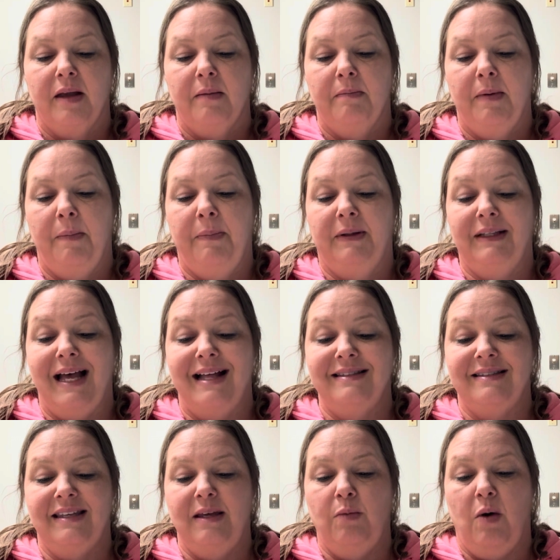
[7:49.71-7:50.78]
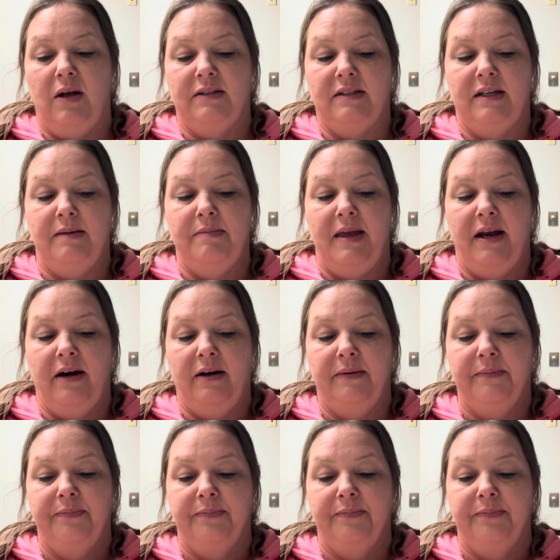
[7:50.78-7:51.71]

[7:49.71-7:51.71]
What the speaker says: but Polanski wanted him there,